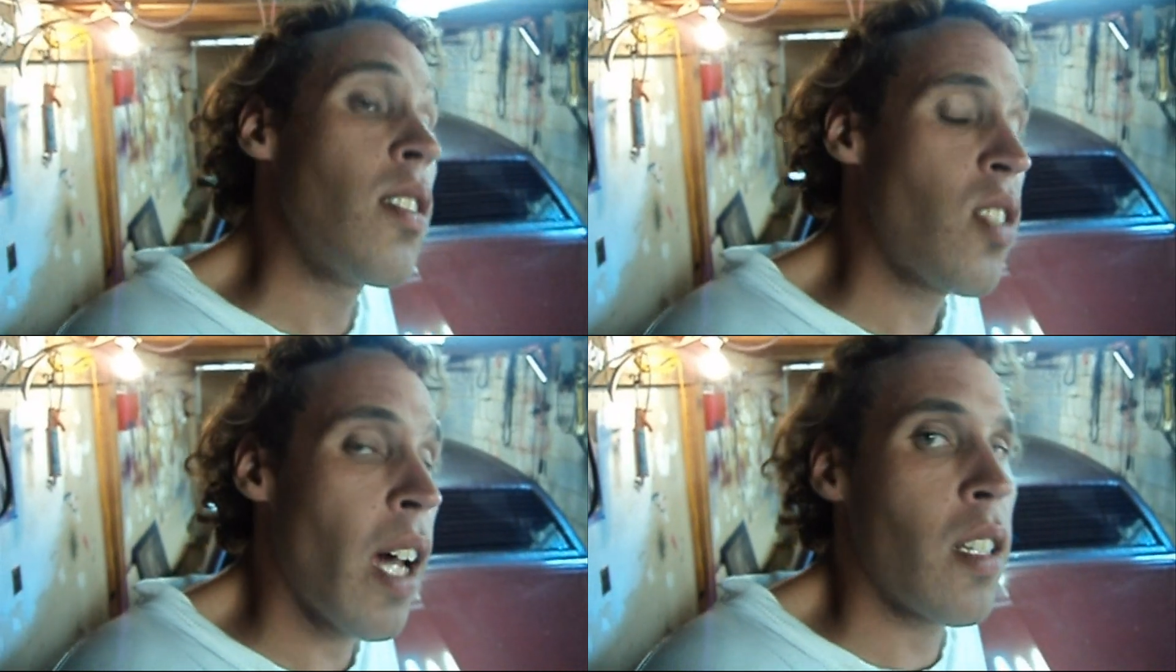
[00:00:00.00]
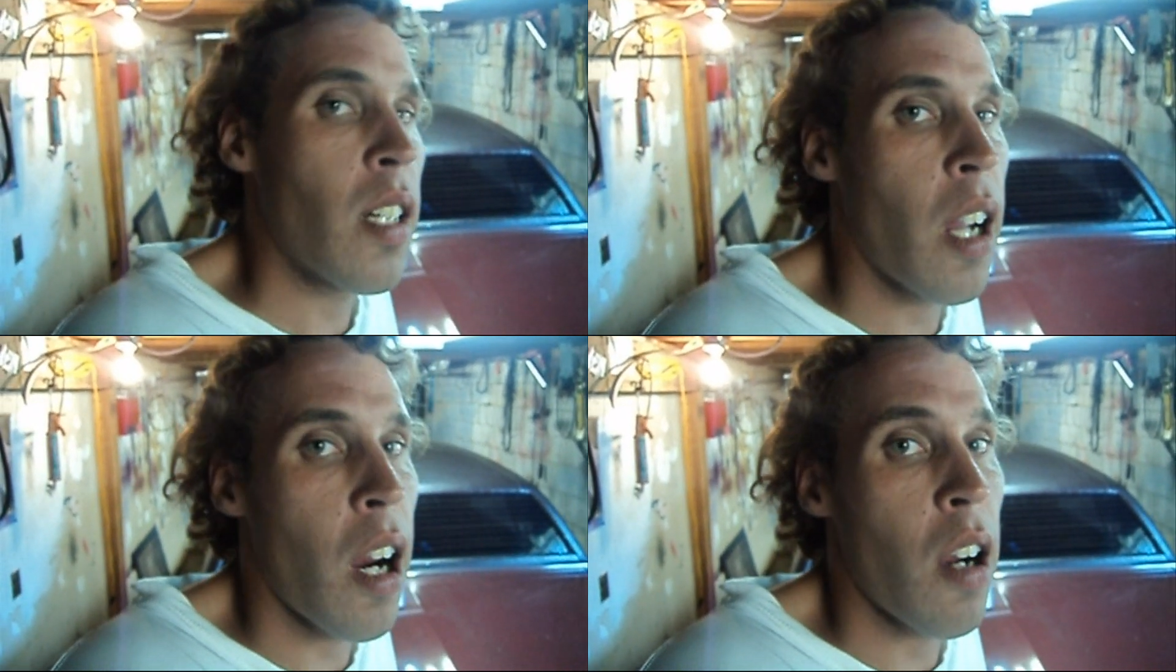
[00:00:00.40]
sat in the
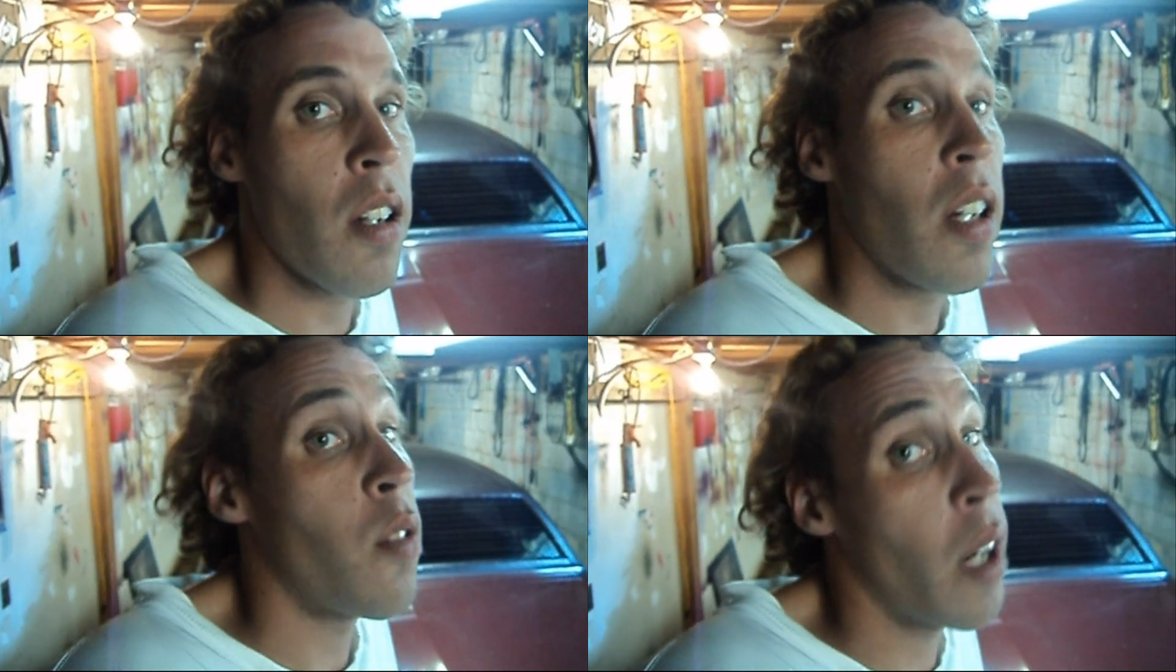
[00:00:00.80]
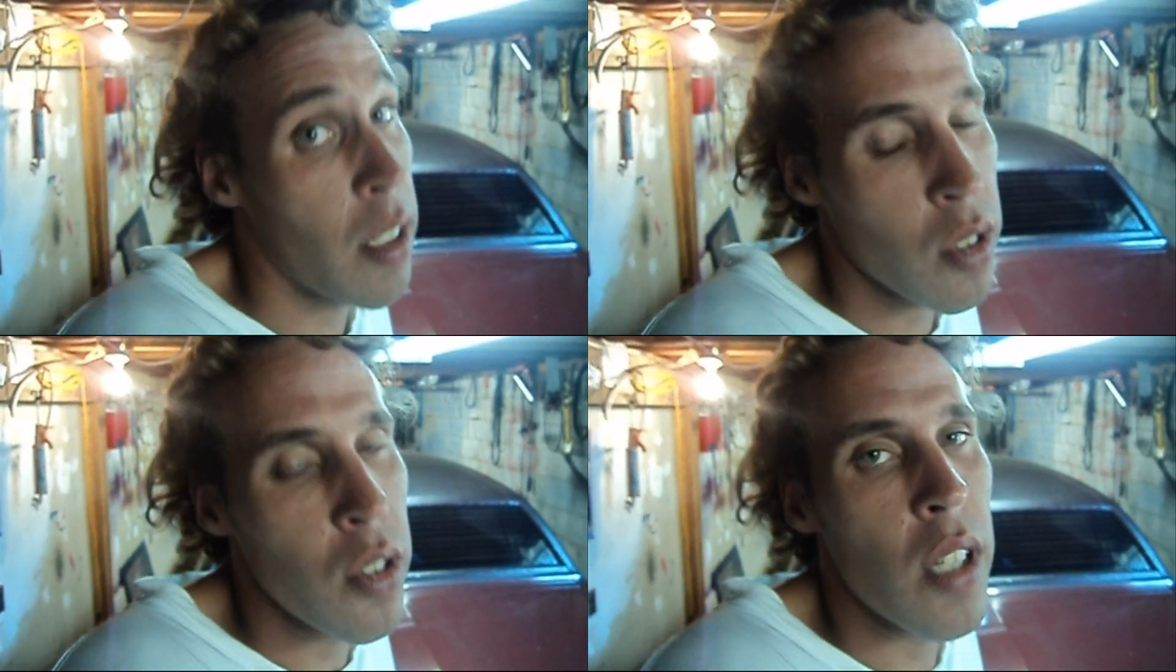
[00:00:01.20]
car, and
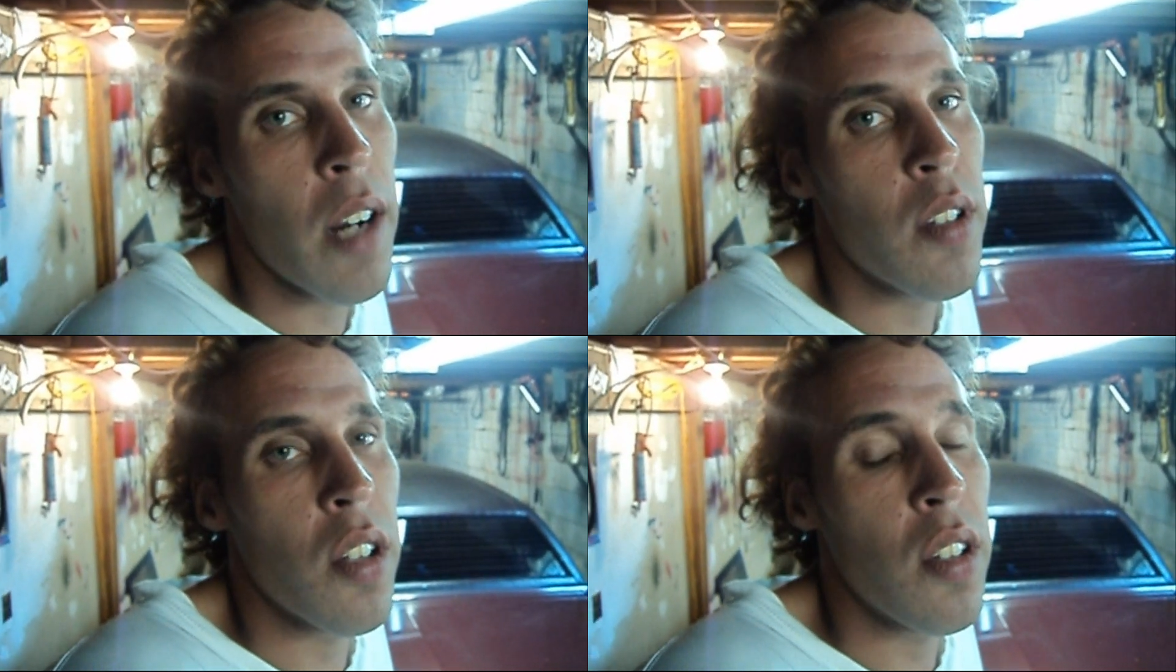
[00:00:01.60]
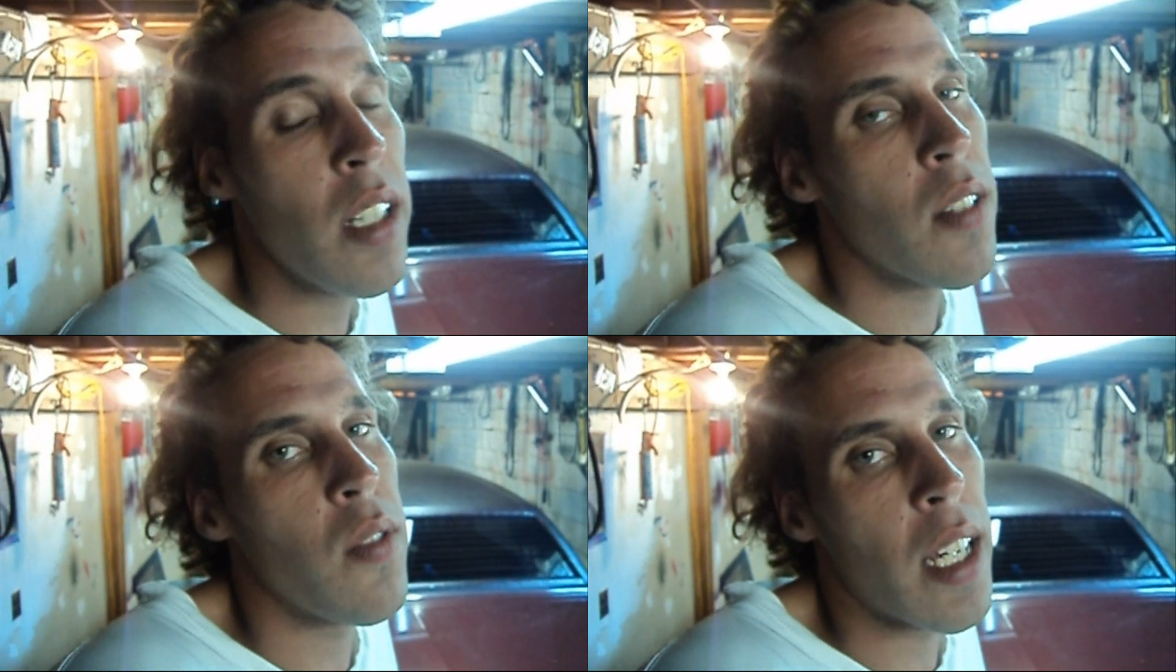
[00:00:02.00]
ran a screwdriver
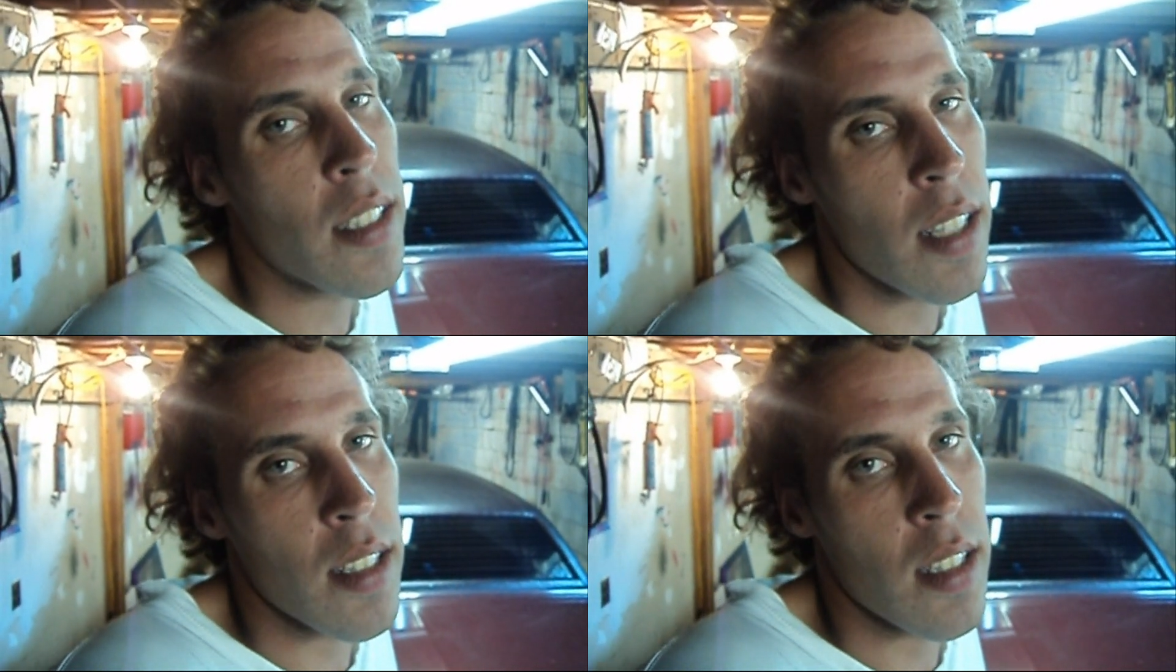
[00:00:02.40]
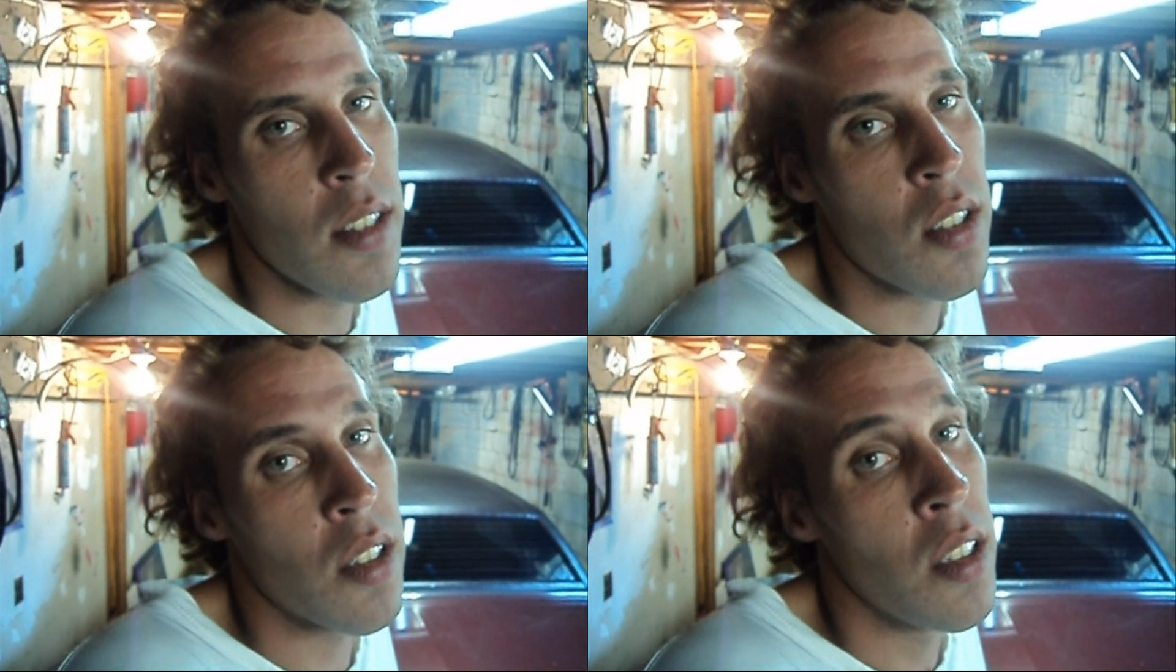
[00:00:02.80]
underneath the VSS
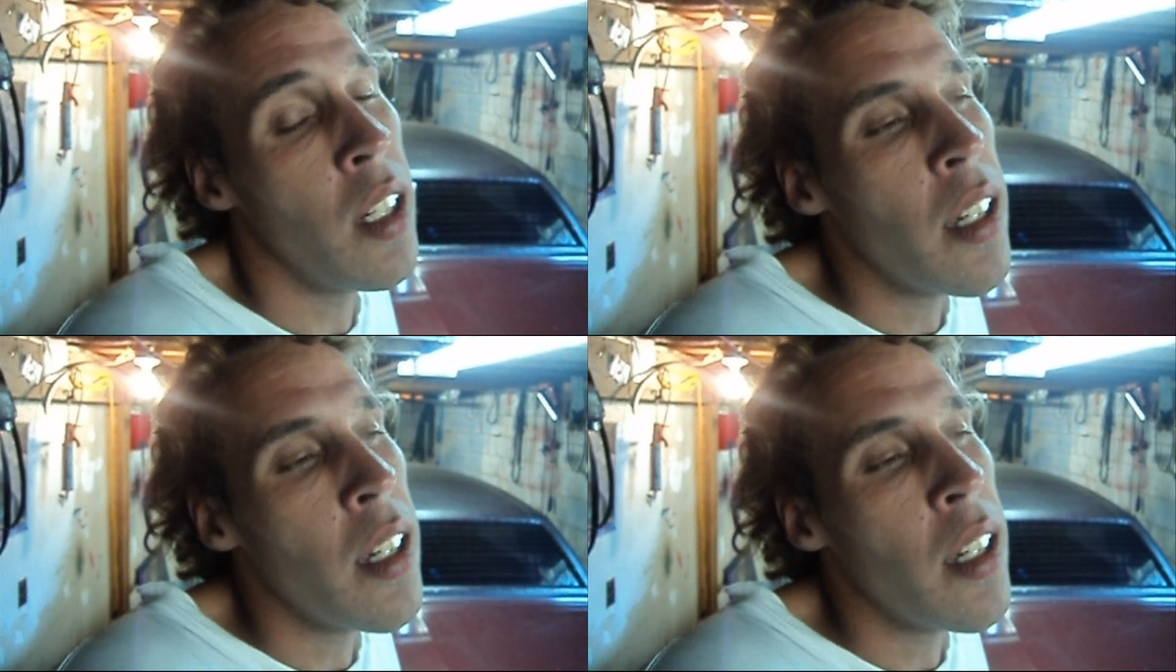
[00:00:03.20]
sensor.